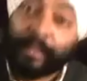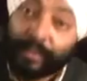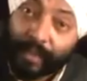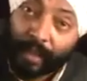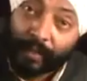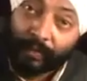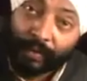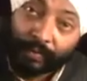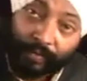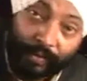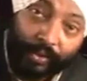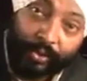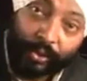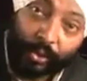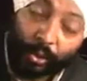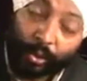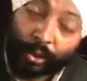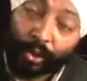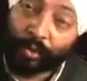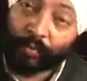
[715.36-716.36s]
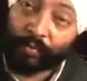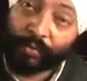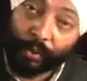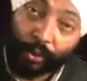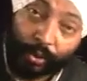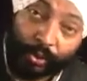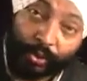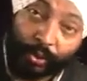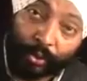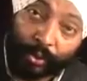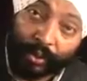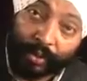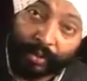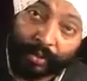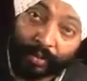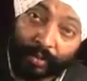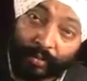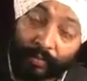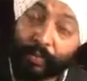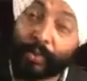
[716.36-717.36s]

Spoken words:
Serve it with yogurt of your choice,